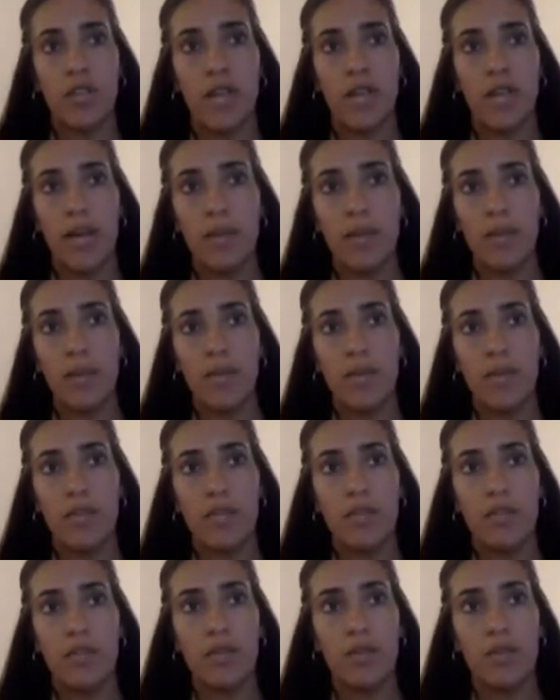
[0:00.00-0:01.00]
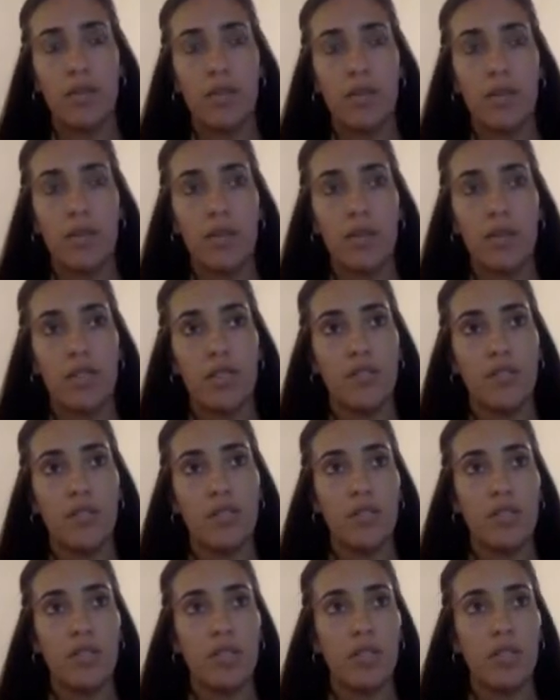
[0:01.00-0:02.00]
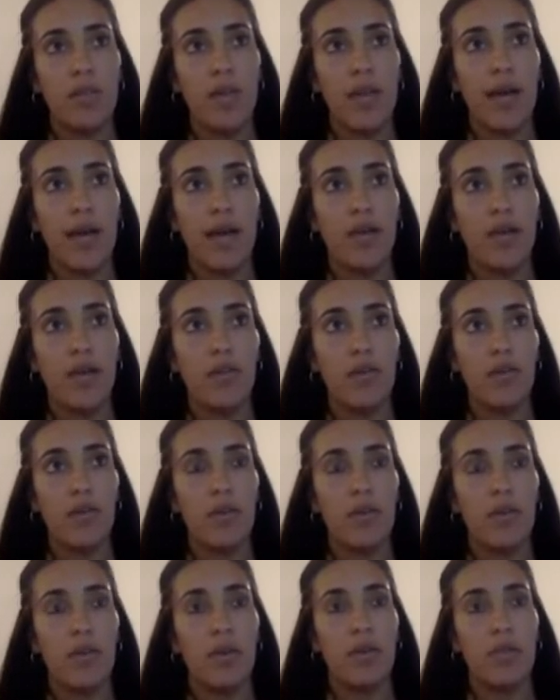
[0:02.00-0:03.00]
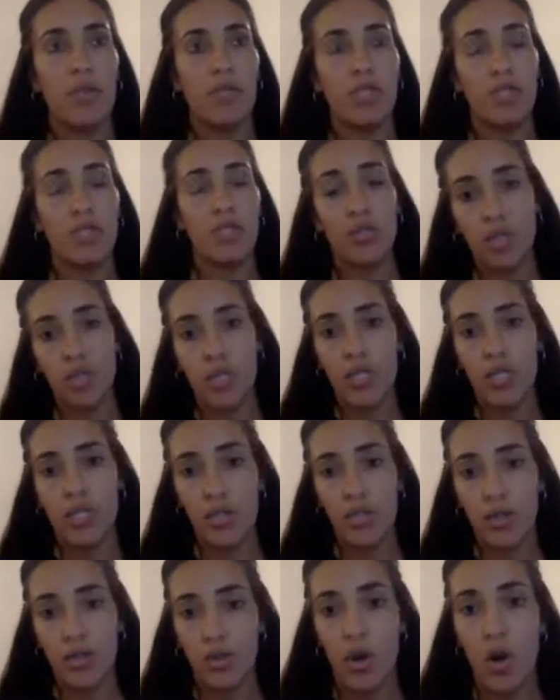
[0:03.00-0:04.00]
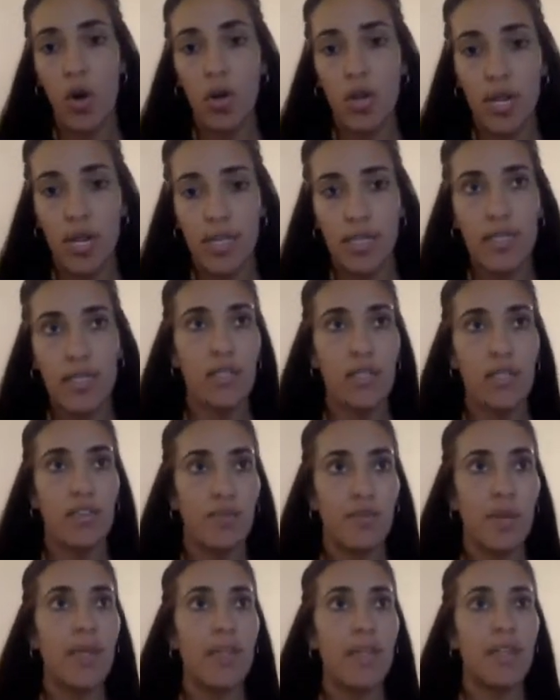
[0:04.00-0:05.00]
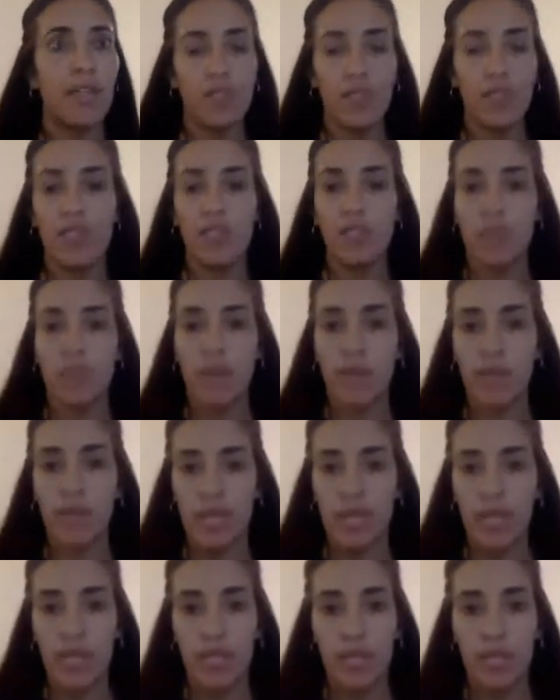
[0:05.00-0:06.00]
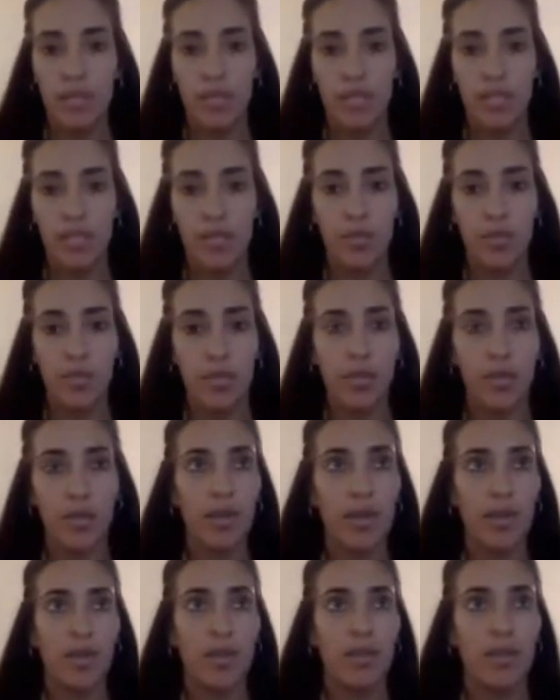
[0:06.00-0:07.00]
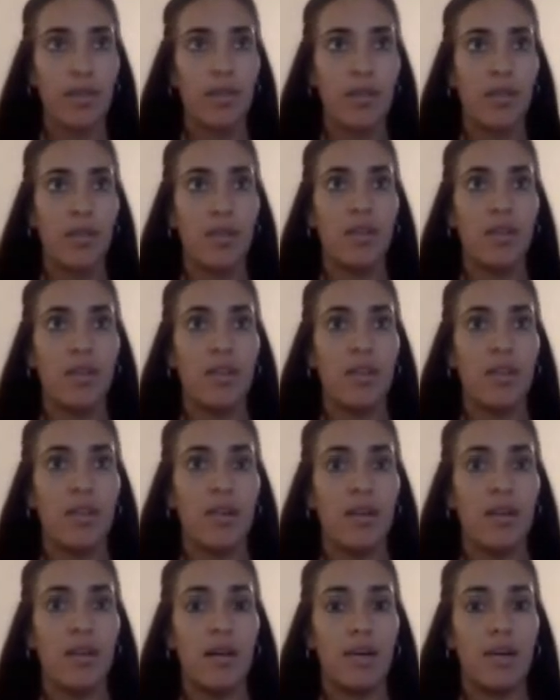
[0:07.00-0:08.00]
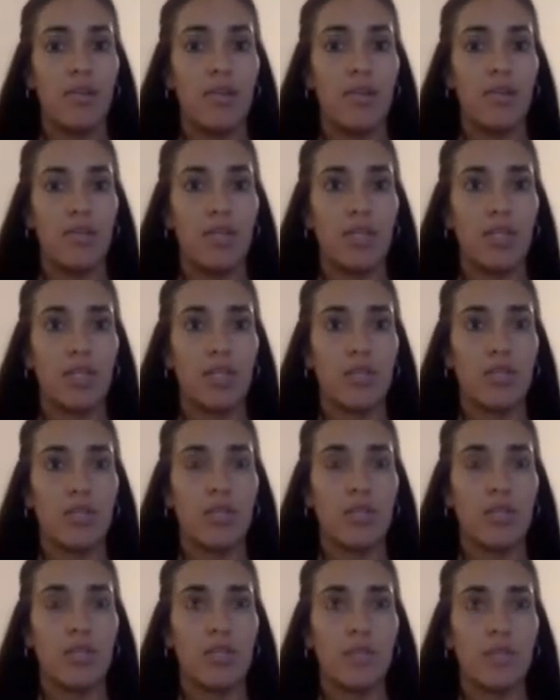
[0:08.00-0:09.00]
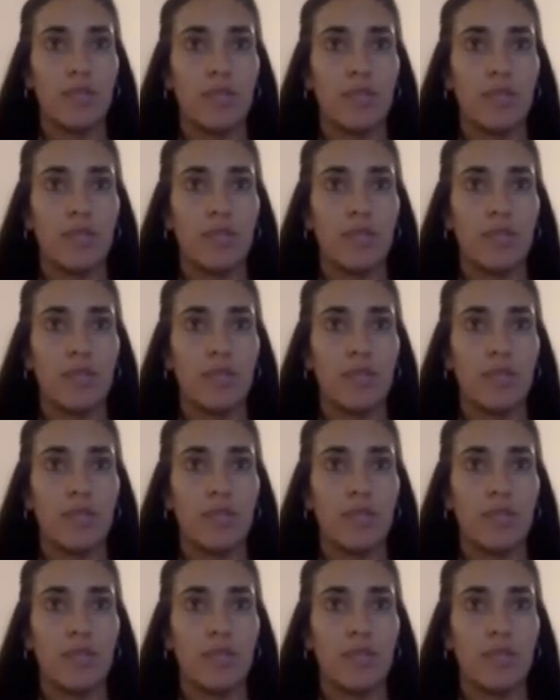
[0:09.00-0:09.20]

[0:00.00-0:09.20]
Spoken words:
not happy with any of the defaults that we have, which usually, the whole idea of MYNDLIFT is to be able to customize your programs as much as possible.